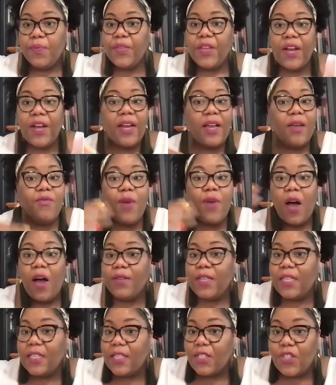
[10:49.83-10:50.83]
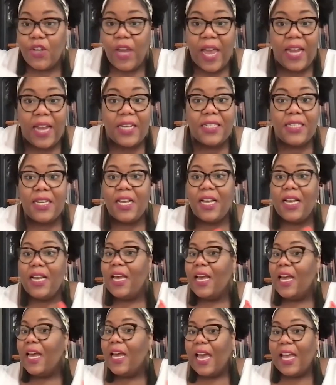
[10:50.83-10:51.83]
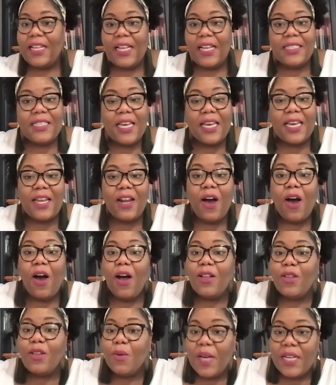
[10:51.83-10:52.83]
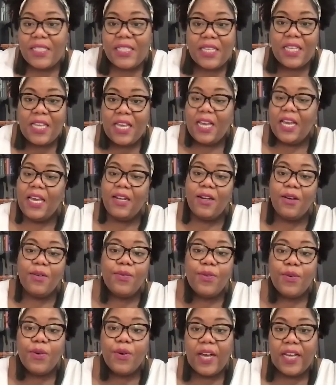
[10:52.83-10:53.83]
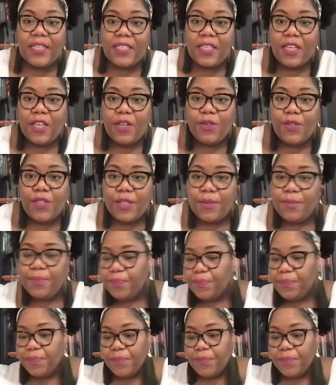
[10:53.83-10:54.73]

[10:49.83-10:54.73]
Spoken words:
They're involved in the strategy and they take it all the way to the end of full execution.